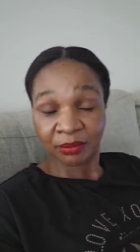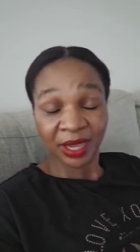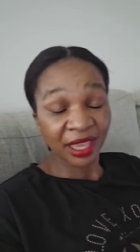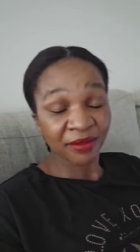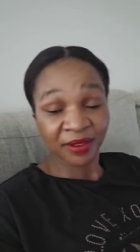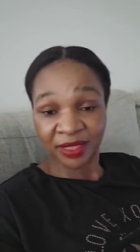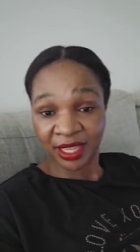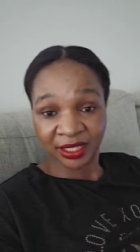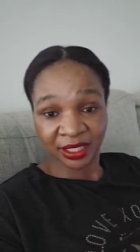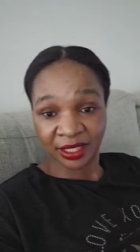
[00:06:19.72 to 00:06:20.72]

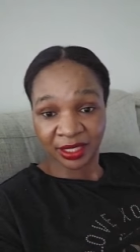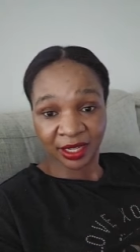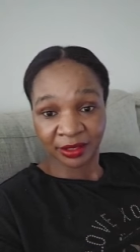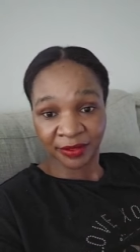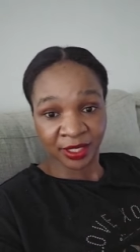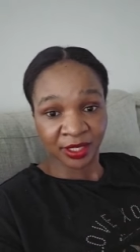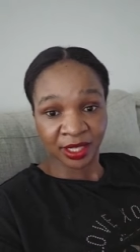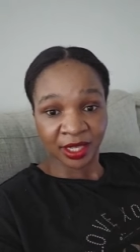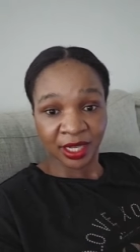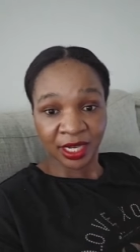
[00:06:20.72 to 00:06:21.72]
Everything needs sacrifice.
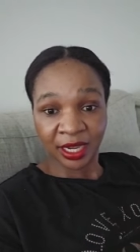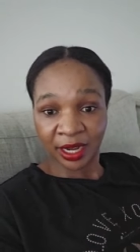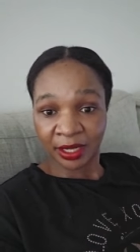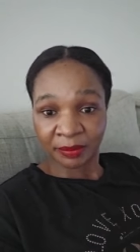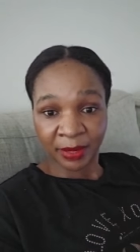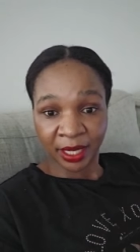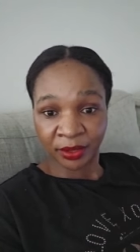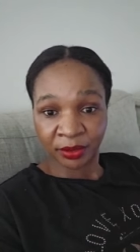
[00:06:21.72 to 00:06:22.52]
Great men